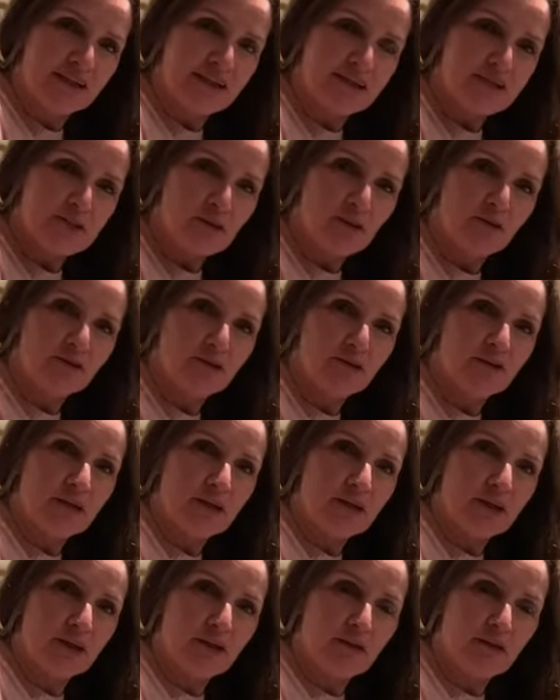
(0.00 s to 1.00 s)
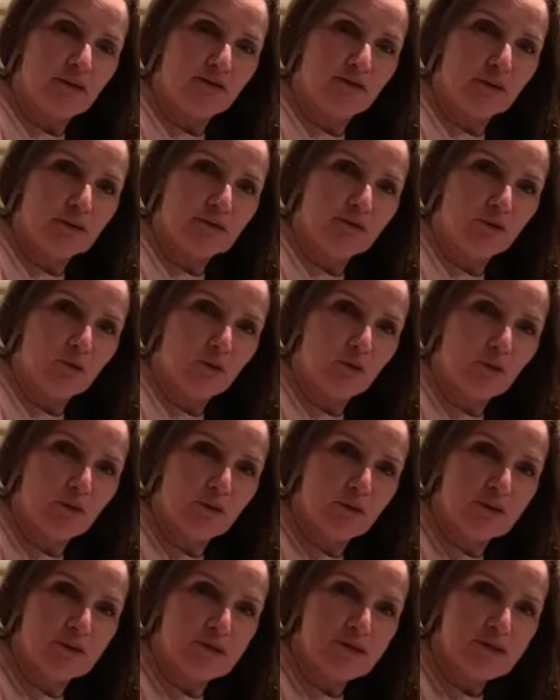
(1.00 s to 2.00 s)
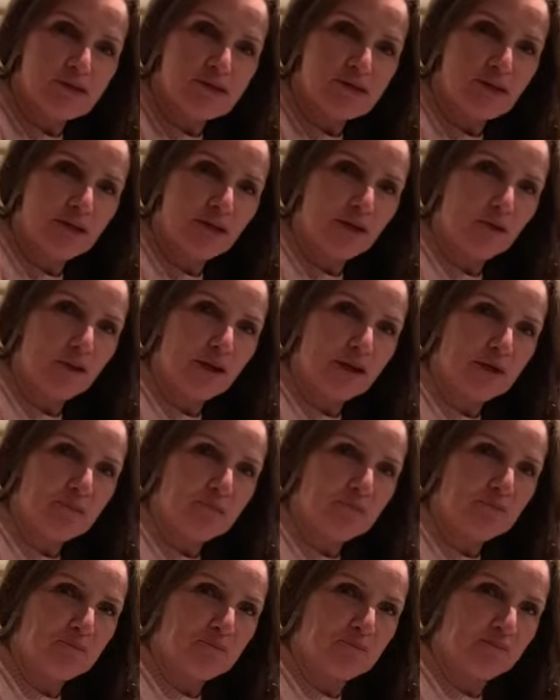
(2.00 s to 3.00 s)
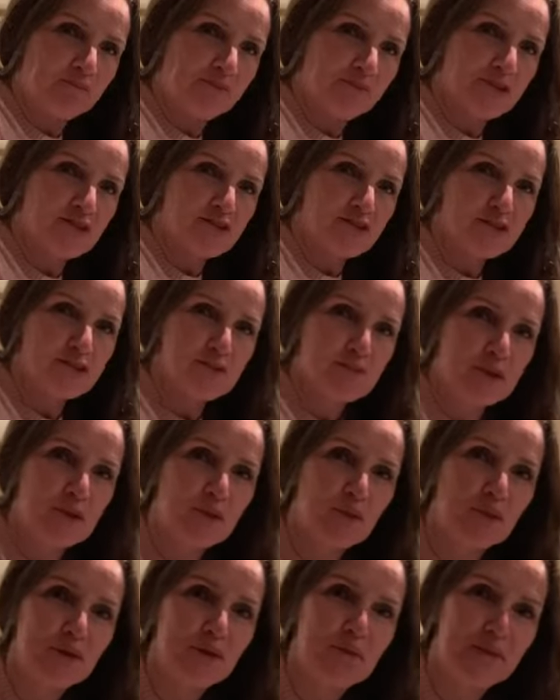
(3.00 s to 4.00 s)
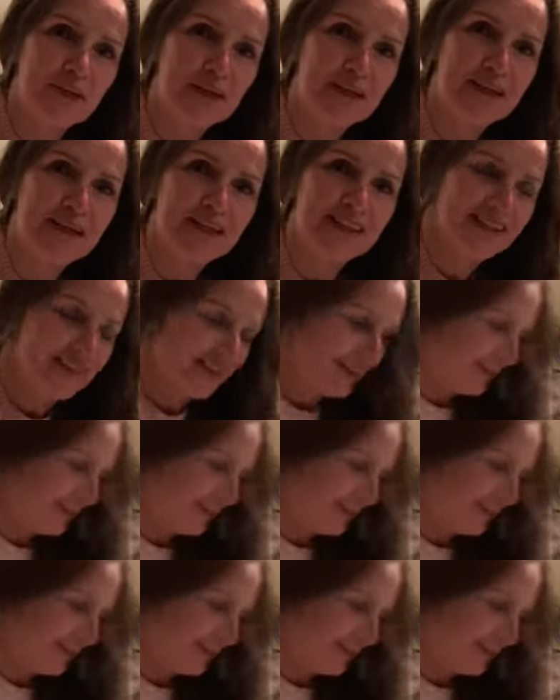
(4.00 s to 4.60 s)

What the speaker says: So I've never done a live before, so just bear with me.